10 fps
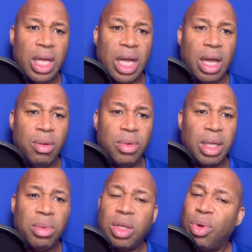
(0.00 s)

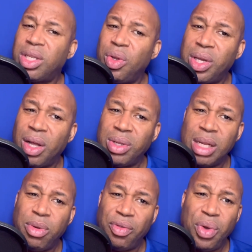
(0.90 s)
Similar to what Tuchel
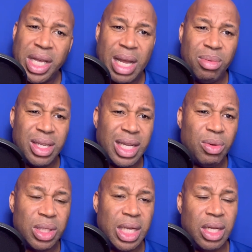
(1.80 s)
did before he came to
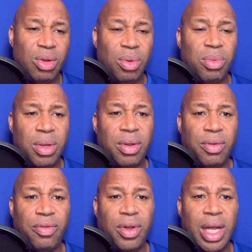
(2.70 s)
Chelsea, got into the
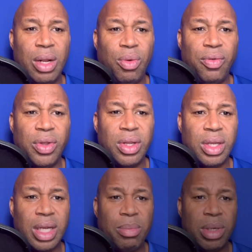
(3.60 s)
final of the
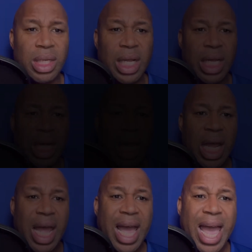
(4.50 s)
Champions League.
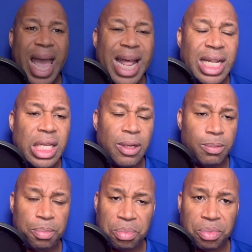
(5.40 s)
And
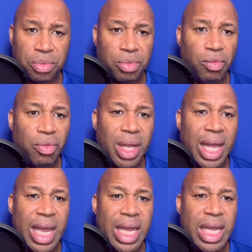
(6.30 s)

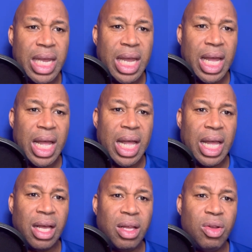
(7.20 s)
he
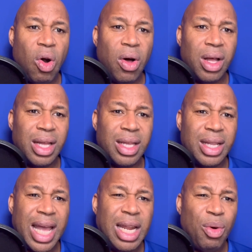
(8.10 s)
got,
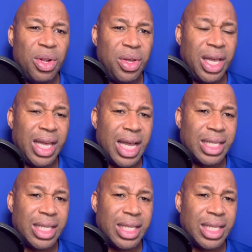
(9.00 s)
and anyone who can get